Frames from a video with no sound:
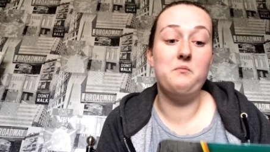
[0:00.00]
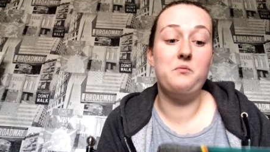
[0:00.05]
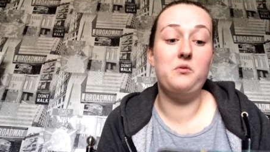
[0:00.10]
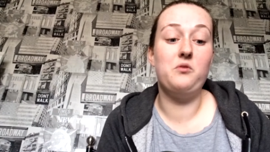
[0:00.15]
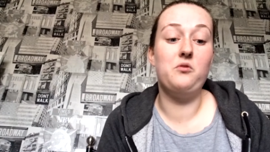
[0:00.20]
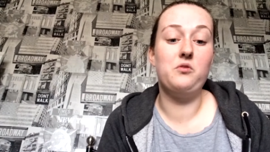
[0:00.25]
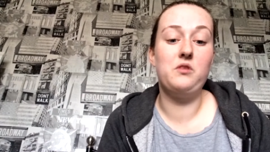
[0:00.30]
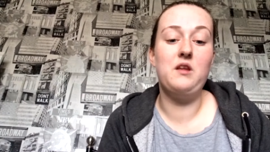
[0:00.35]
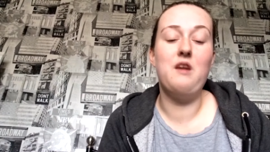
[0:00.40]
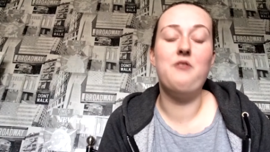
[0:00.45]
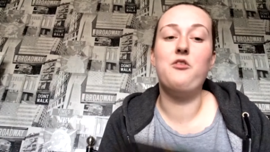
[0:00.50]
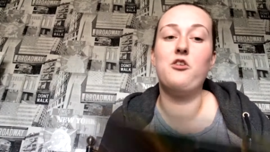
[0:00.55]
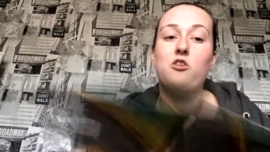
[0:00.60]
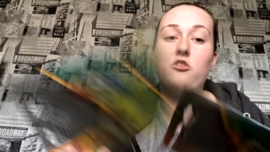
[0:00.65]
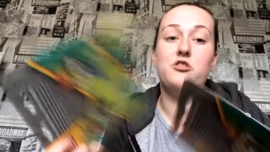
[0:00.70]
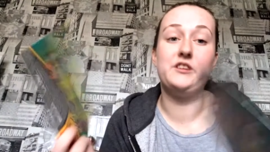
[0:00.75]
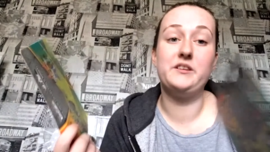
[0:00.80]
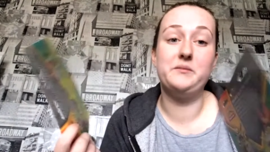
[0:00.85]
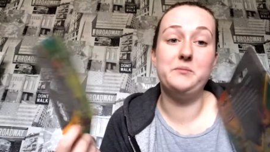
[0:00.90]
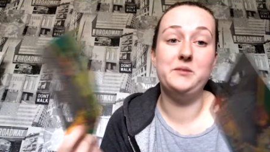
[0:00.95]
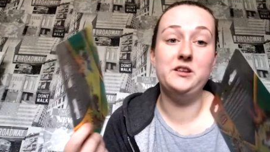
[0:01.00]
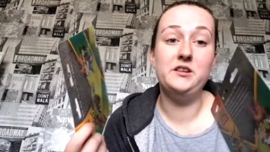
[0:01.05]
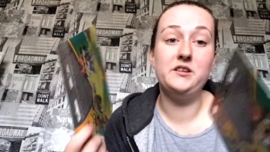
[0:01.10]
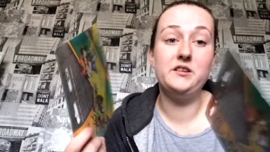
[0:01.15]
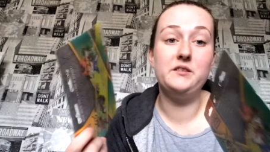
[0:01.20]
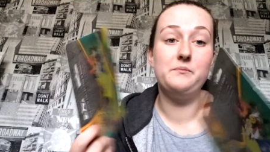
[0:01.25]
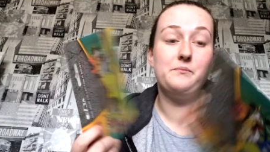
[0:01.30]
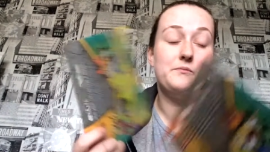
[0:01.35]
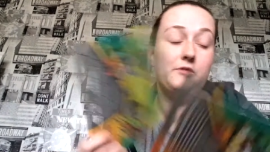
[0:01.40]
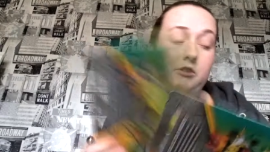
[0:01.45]
but they're for
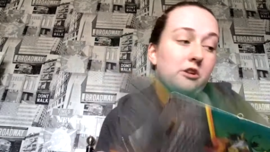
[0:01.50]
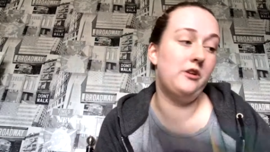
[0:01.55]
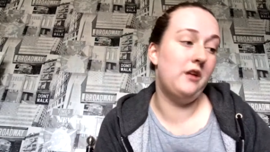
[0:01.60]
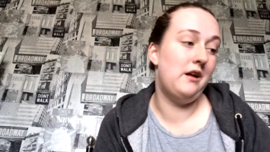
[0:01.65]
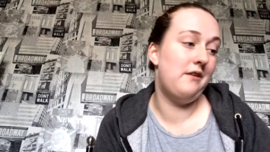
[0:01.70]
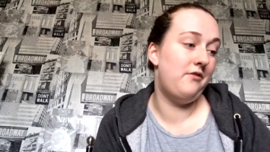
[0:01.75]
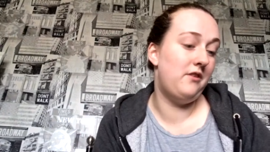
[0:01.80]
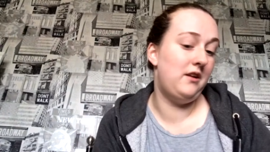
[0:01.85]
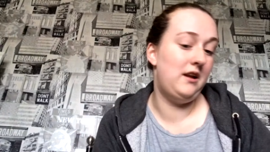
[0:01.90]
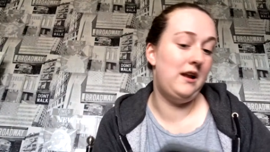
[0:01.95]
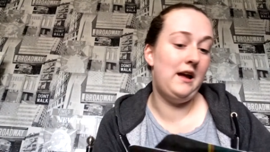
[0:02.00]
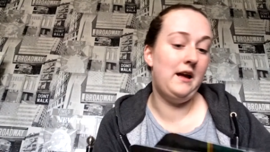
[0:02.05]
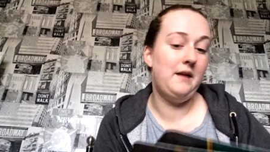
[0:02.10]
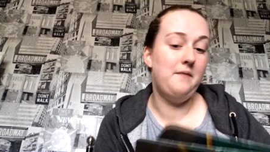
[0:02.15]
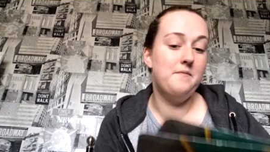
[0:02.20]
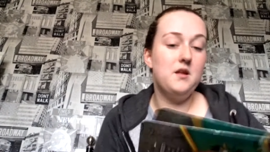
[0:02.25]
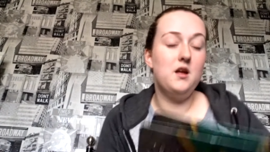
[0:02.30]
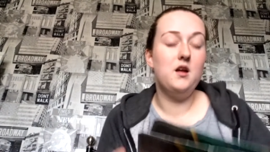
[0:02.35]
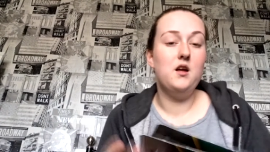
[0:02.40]
Christmas, so they're for Lee.